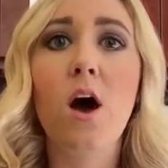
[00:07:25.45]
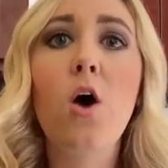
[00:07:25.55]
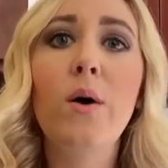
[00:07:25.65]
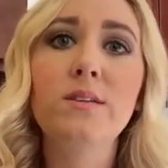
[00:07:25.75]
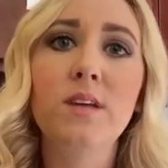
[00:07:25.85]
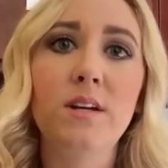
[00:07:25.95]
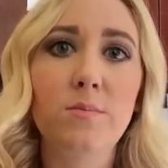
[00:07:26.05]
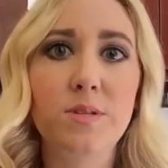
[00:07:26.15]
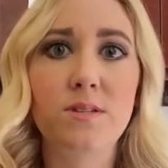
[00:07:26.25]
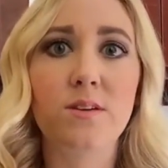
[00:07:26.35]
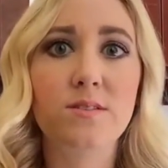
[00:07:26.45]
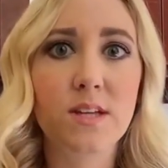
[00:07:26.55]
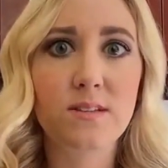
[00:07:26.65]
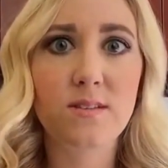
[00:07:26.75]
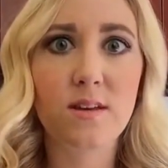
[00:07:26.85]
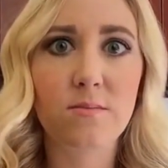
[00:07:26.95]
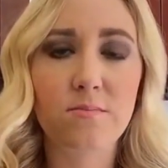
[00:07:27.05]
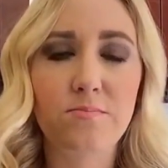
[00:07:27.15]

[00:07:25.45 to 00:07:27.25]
oh, I signed up to sell Scentsy.